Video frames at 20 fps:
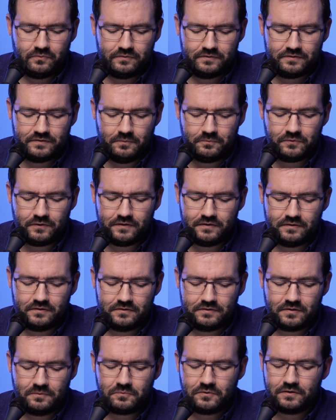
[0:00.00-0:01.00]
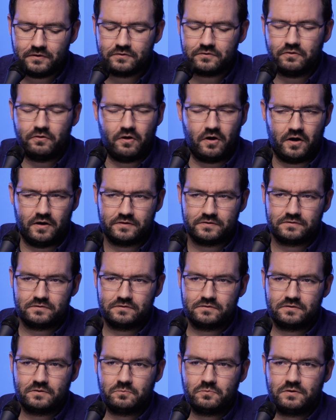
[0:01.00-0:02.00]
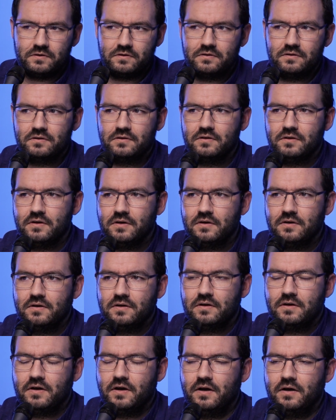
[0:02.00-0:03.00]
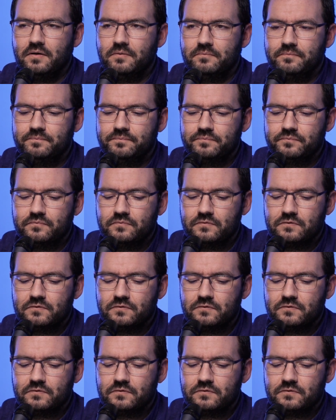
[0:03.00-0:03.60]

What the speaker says: Something is lost. Something in